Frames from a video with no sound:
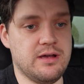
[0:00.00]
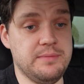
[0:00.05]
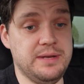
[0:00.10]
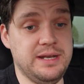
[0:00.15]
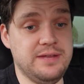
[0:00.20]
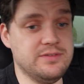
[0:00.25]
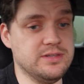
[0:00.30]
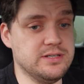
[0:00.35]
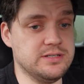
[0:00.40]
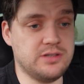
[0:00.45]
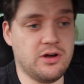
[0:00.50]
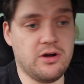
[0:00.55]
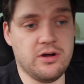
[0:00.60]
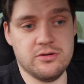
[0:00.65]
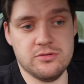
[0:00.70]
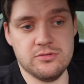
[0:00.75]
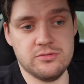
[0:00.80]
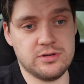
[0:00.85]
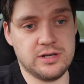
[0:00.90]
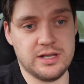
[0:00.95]
I mean, even the
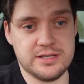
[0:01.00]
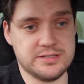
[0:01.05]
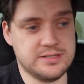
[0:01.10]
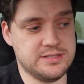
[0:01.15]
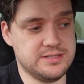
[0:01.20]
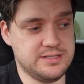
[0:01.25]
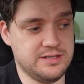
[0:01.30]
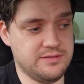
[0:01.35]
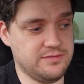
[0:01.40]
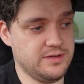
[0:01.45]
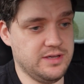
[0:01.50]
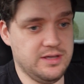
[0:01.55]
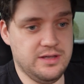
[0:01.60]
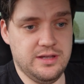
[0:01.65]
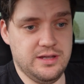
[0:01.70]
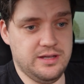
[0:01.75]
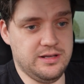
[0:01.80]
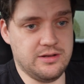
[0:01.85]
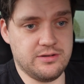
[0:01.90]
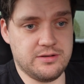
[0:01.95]
dial cluster's
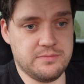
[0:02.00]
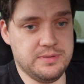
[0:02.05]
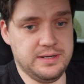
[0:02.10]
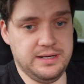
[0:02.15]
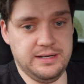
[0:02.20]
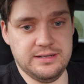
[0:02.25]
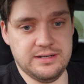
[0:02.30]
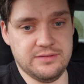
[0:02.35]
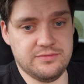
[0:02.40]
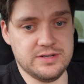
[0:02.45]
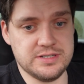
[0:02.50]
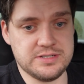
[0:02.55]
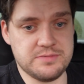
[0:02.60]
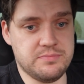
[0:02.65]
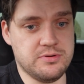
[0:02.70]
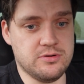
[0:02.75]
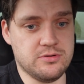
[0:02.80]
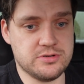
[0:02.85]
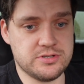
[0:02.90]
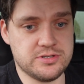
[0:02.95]
completely different. It's a
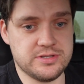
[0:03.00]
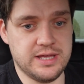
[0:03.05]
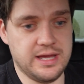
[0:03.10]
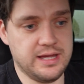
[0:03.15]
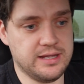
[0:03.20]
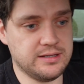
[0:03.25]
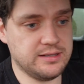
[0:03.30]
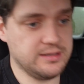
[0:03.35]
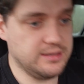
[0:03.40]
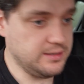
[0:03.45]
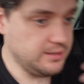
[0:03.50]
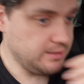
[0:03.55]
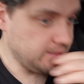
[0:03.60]
Porsche thing.